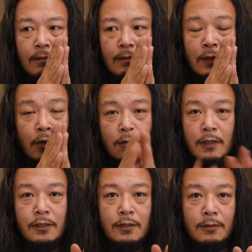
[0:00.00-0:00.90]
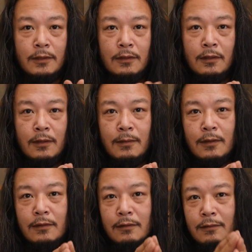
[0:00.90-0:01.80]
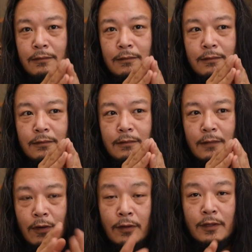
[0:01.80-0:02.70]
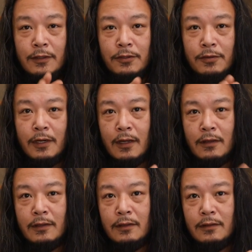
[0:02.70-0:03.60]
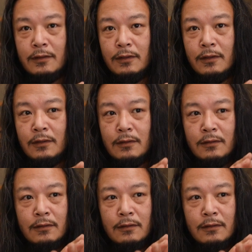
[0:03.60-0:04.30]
don't watch too much slow-mo on this trick, at least, you know.